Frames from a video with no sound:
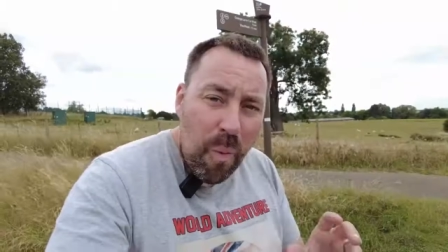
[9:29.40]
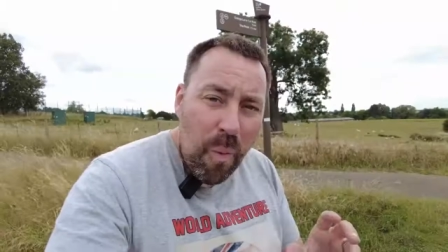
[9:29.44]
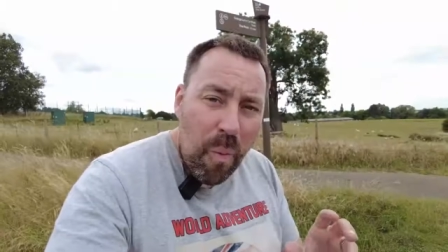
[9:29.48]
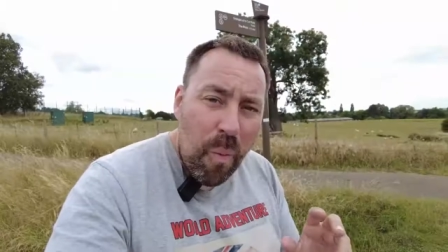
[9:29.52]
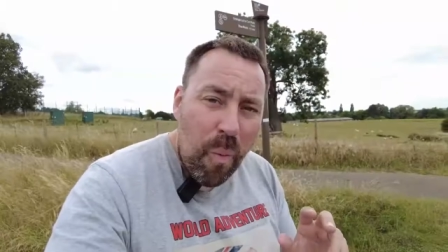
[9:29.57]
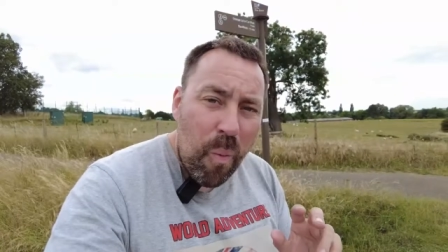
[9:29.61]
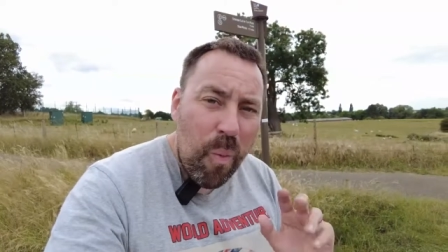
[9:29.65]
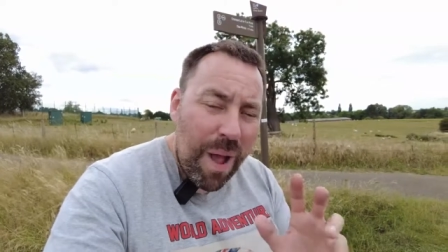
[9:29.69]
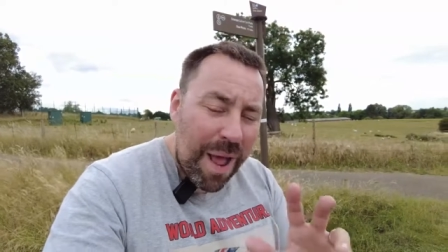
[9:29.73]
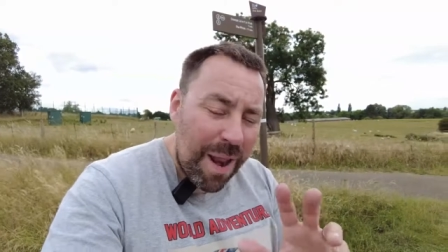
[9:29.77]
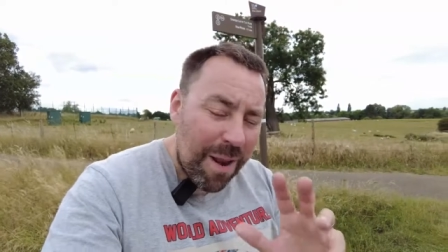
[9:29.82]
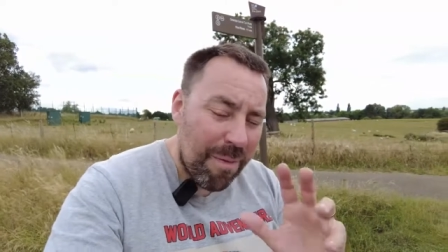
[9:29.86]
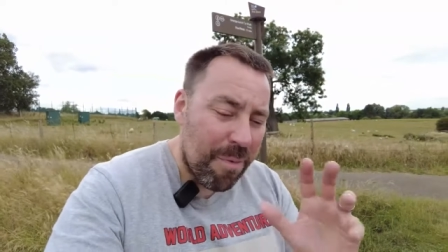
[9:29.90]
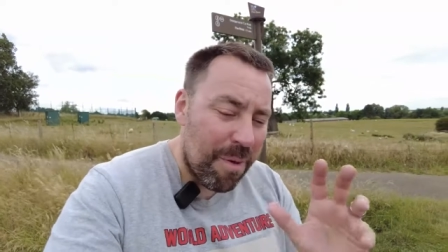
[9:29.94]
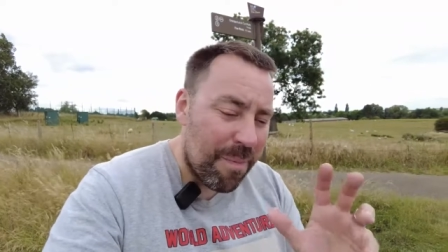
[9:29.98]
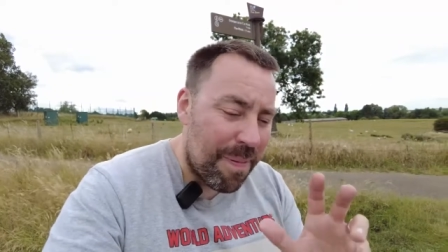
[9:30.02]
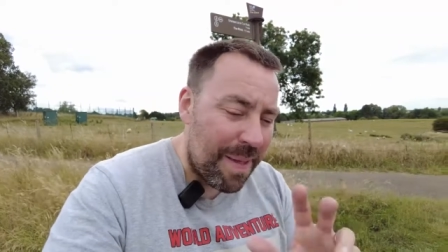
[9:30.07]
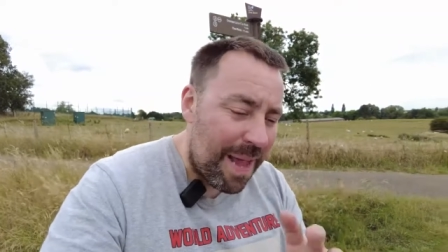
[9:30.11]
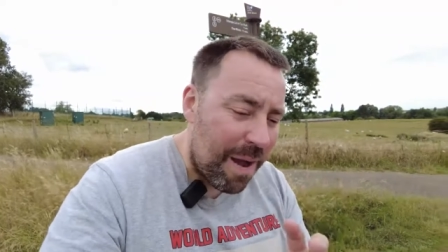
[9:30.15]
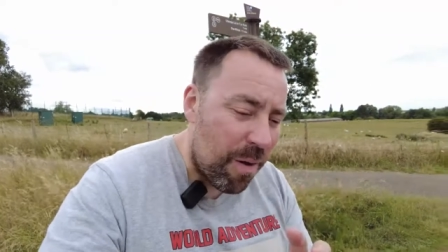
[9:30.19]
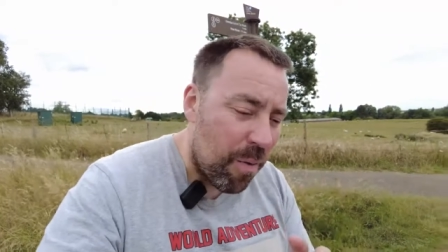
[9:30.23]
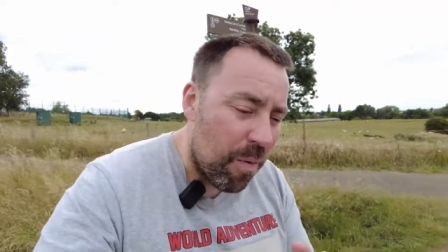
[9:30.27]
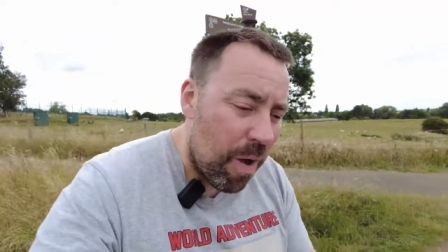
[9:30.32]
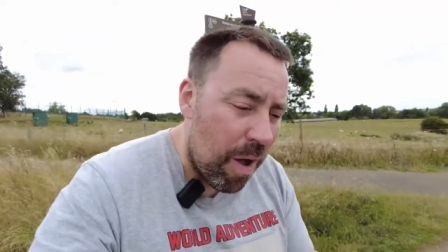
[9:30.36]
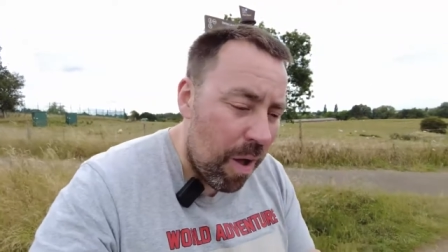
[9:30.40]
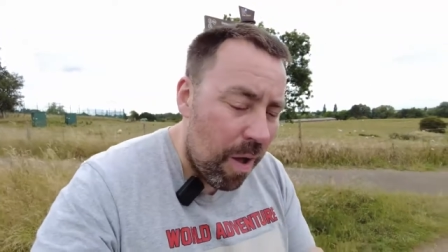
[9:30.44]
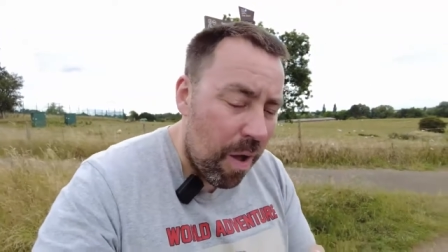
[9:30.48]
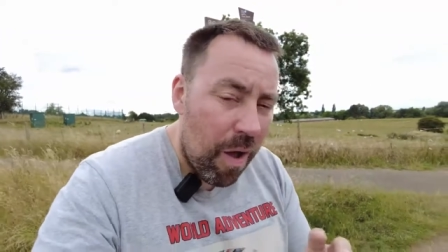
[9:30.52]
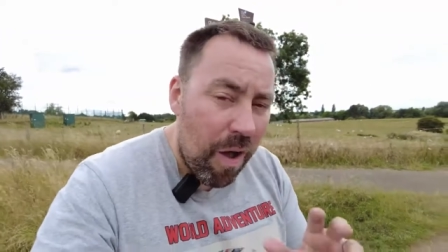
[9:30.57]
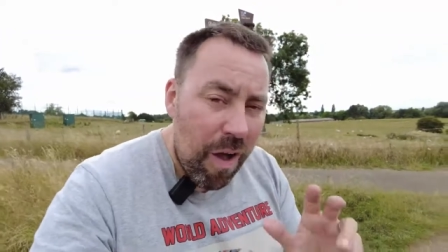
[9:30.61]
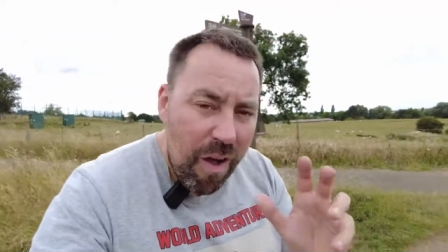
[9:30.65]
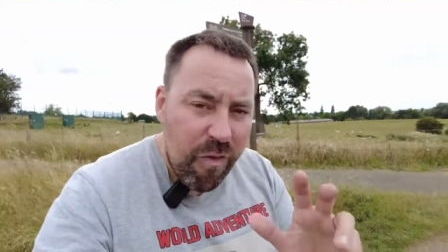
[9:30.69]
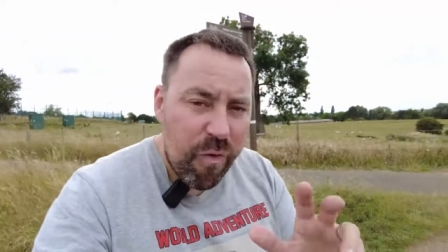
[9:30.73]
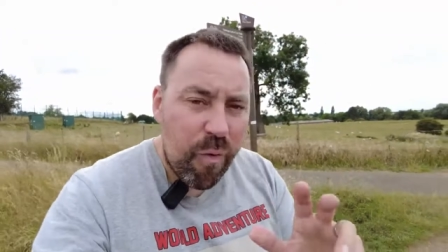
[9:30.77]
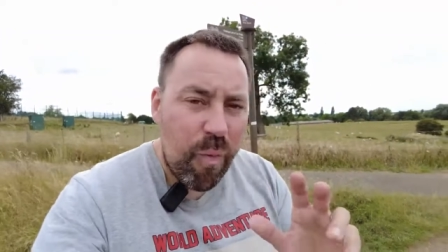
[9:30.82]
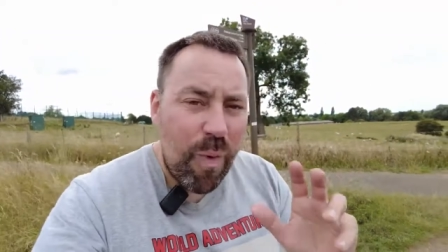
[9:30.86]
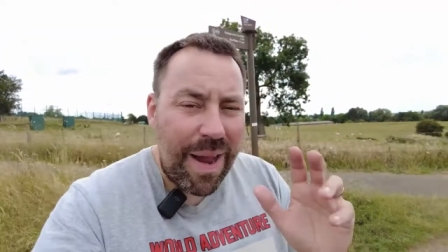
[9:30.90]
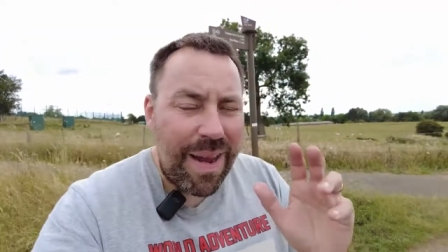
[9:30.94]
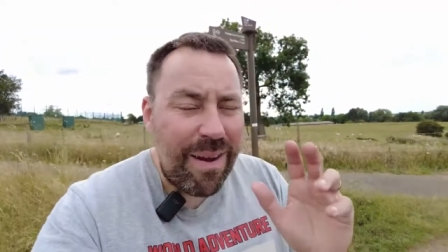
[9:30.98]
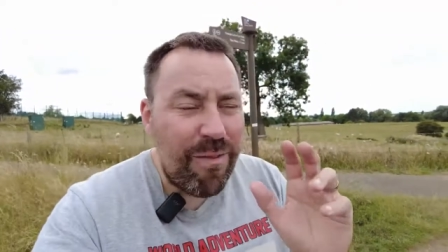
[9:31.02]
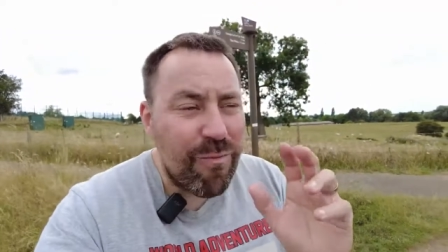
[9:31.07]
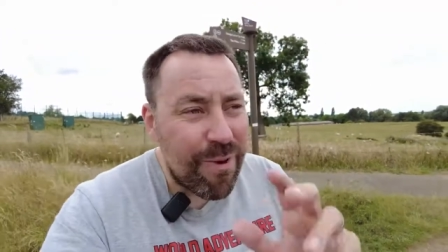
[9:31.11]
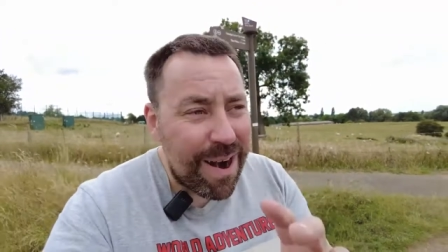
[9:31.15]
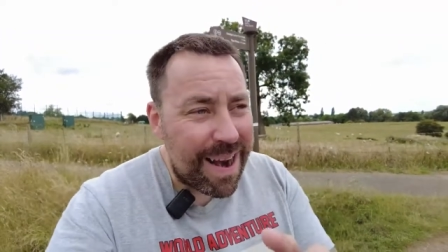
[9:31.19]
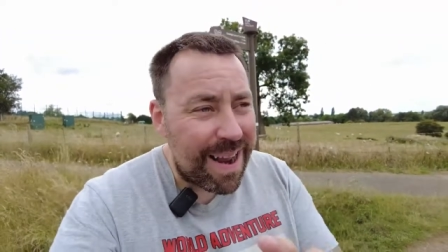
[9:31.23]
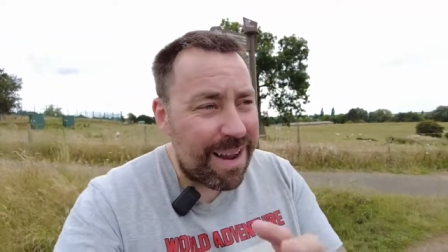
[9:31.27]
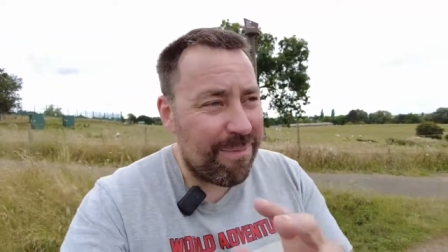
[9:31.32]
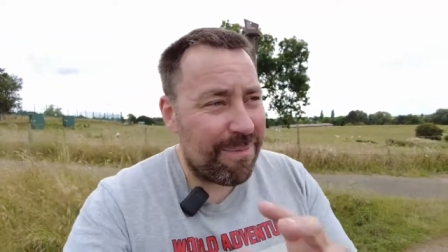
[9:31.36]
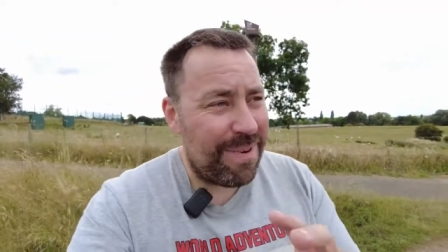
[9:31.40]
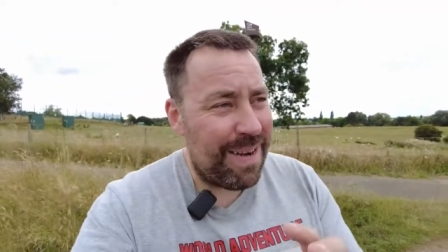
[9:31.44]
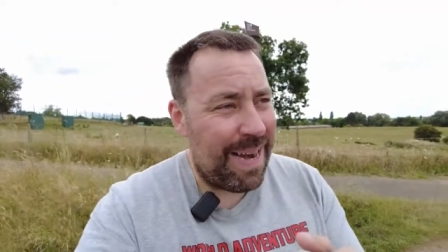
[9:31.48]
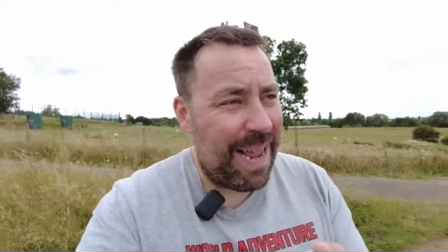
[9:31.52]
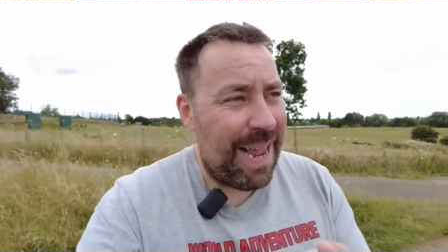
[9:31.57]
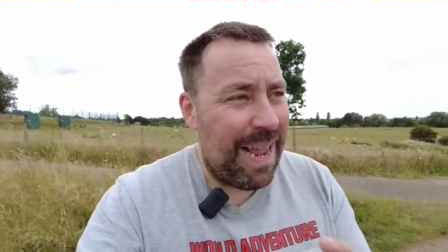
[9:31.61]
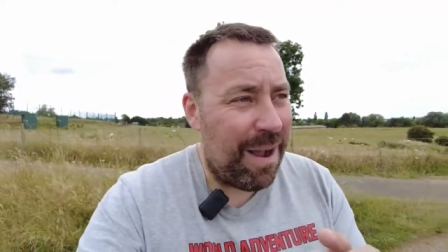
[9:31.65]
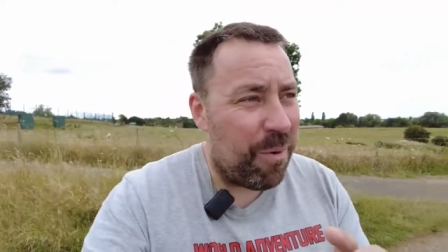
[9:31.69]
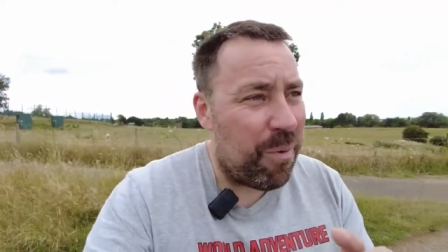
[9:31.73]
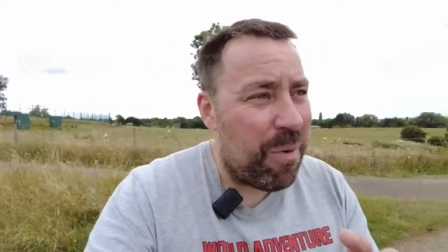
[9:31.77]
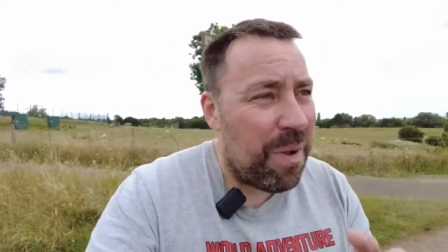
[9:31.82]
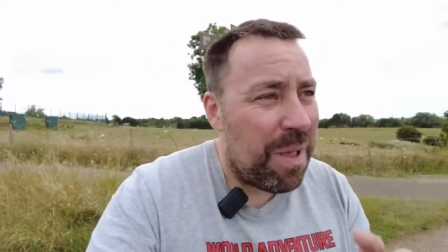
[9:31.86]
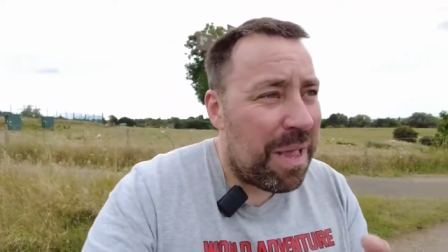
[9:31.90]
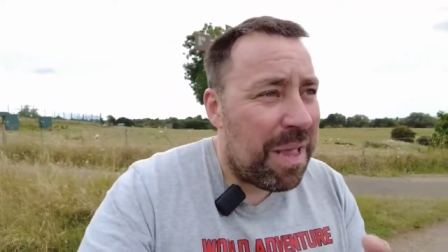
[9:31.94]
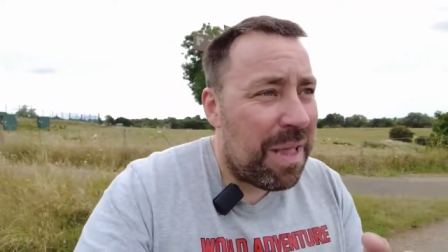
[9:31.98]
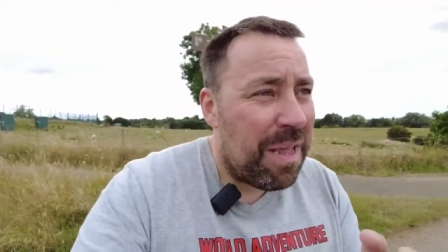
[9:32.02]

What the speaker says: Well, I'm about halfway round now.